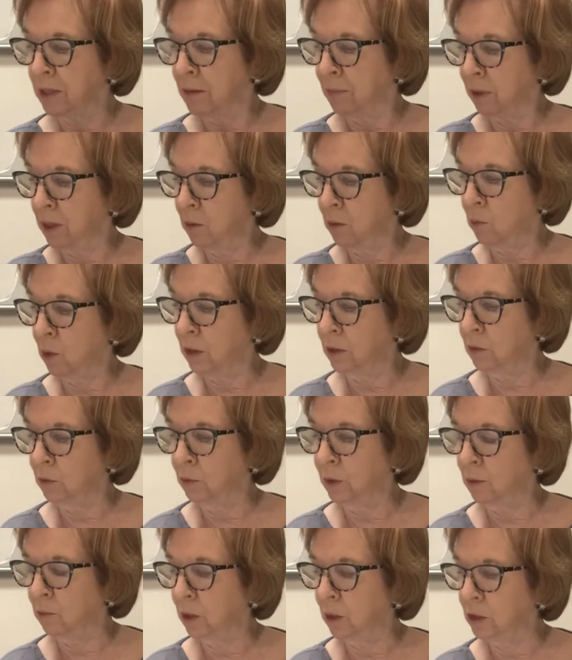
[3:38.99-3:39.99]
But I want
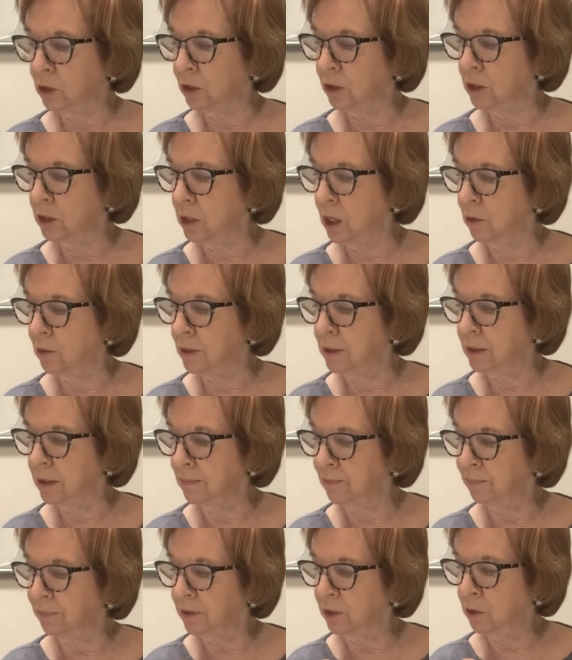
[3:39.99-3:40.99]
what I want you to know is
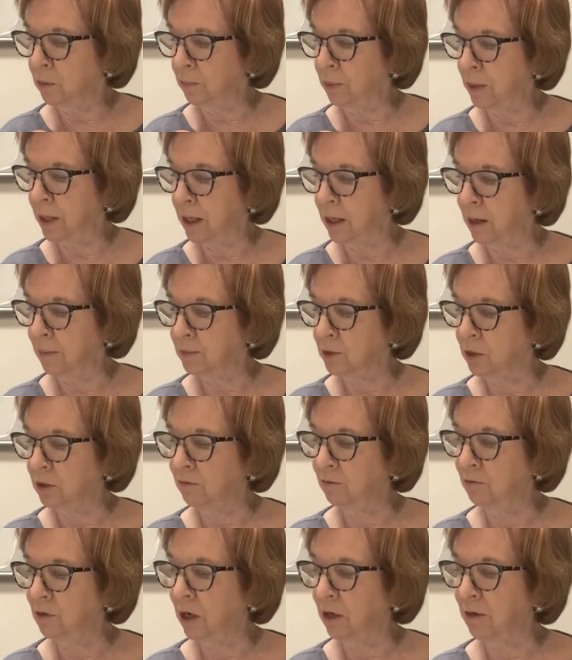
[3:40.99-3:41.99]
you pick up just
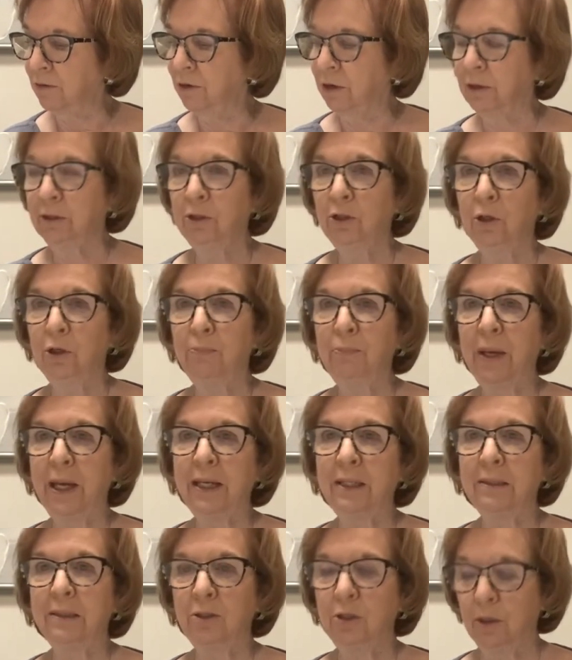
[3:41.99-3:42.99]
very, very little
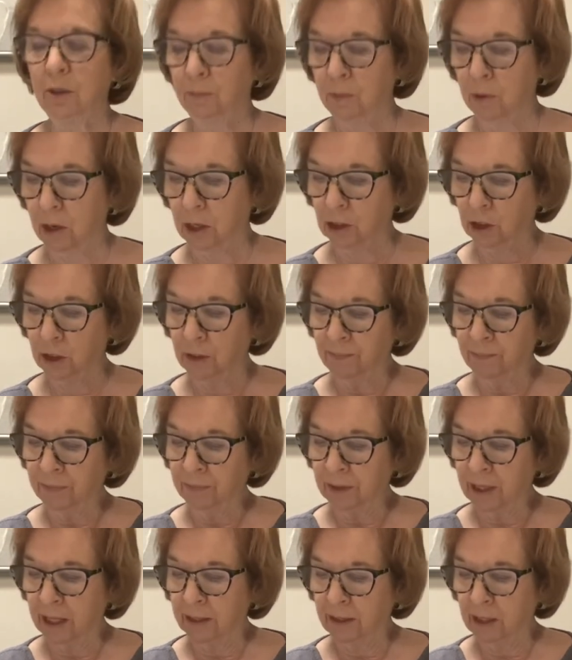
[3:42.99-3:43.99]
paint in your brush,
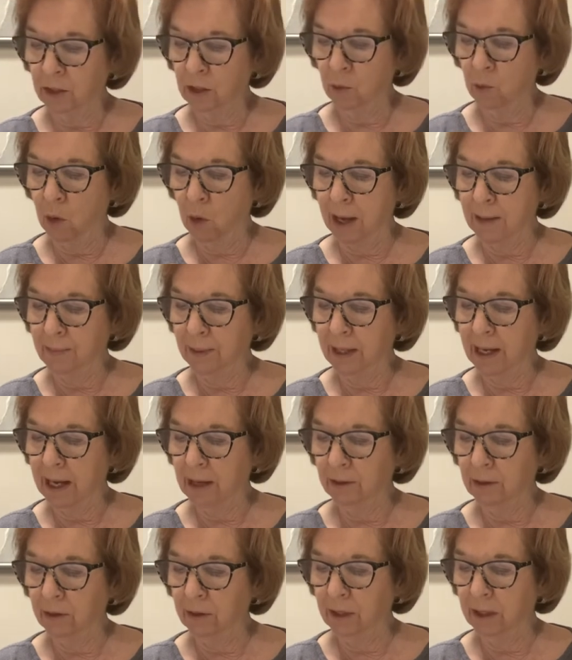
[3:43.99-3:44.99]
and then you wipe it
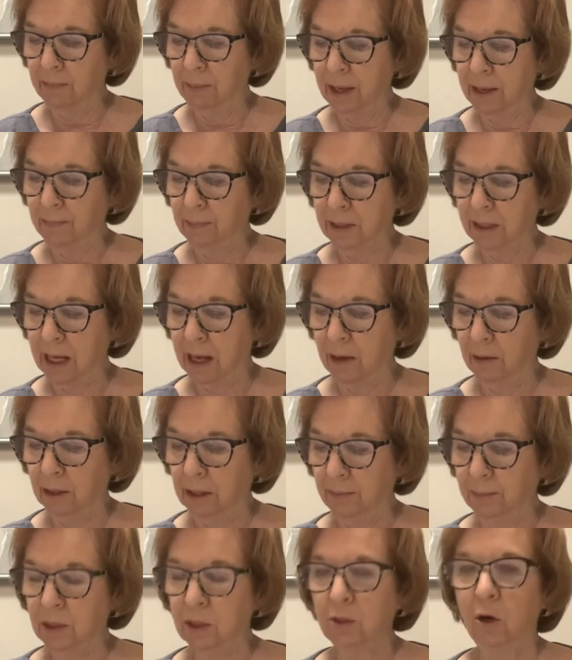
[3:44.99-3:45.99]
out on a paper towel.
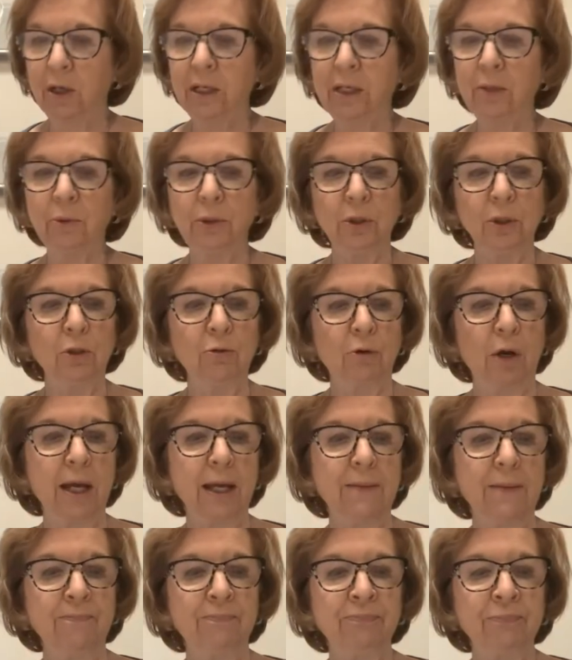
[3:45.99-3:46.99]
I'm starting with the
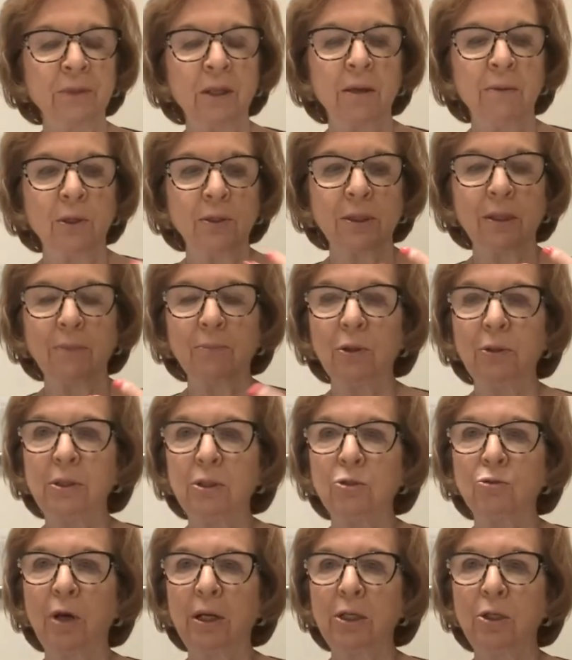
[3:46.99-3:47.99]
gray because I'm going to
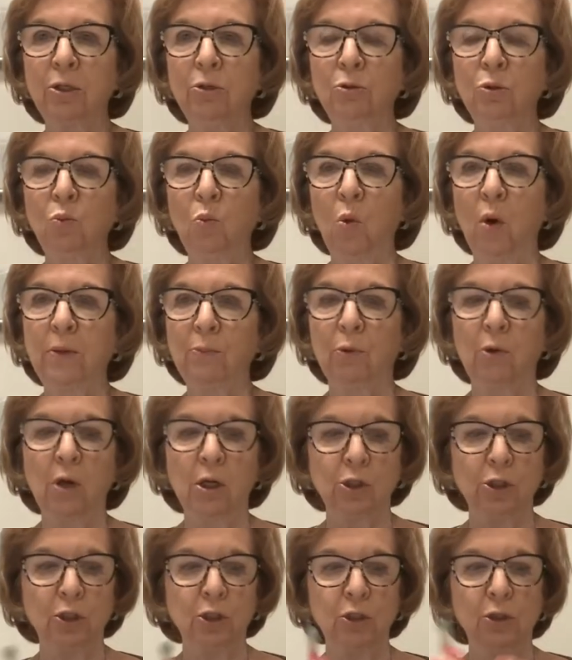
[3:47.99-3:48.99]
try to use one
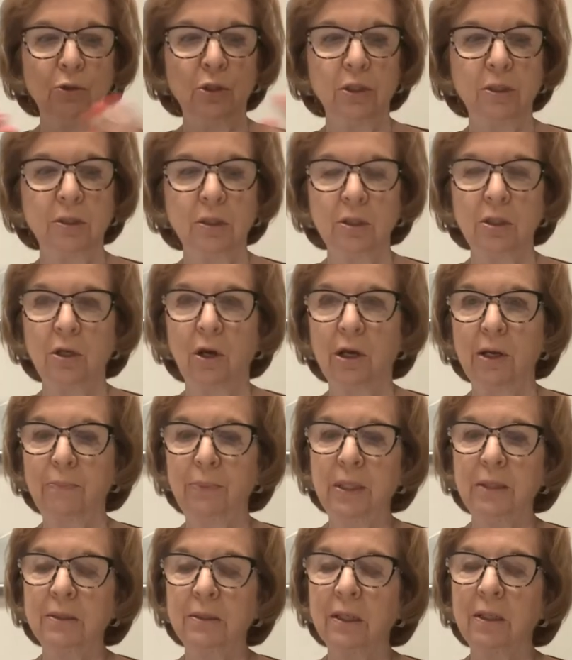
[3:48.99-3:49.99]
brush to do this entire
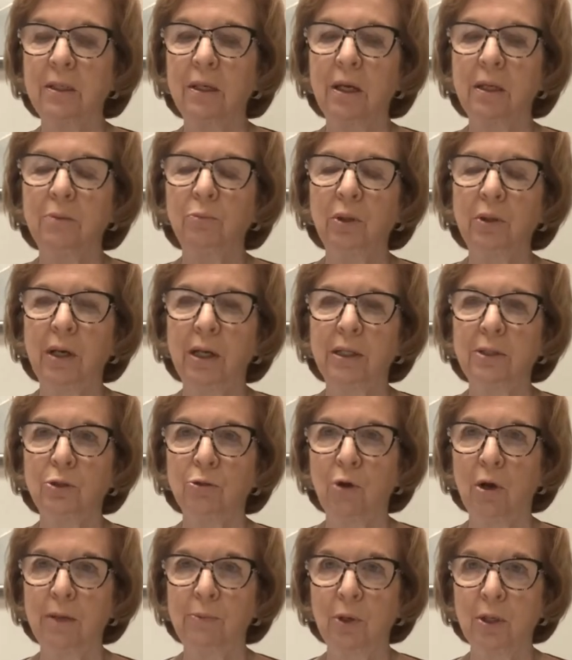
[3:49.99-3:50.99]
piece. And, and when I
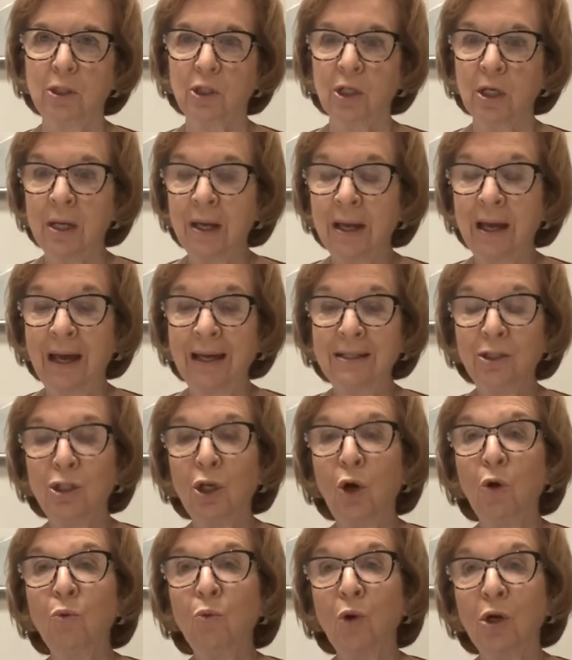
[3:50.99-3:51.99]
dry brush, I
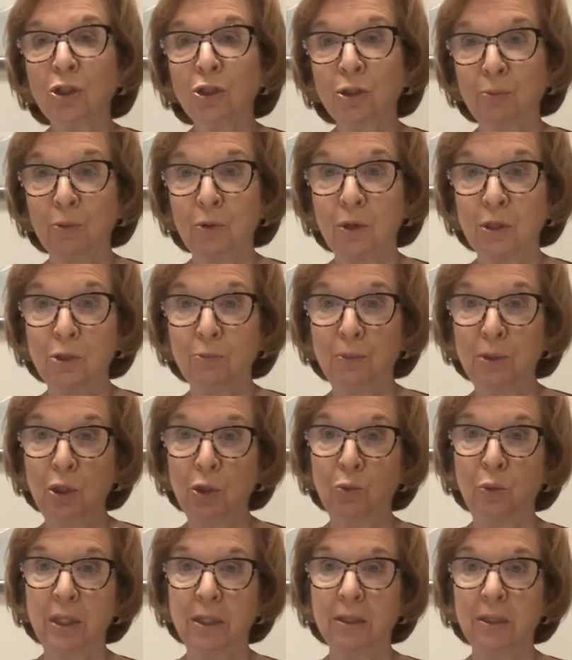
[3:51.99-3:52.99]
don't wash the brush
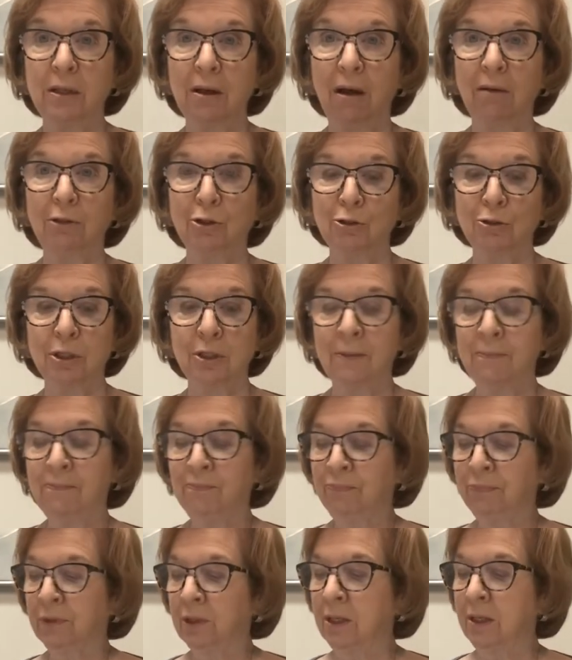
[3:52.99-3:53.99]
between colors
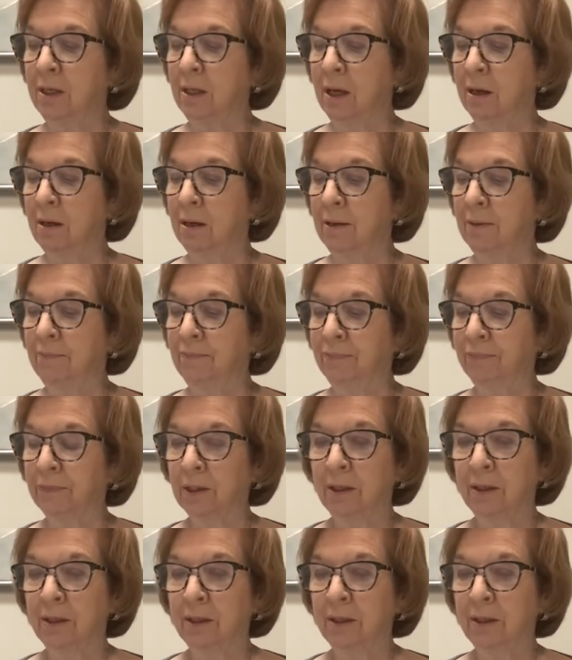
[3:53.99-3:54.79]
the, um,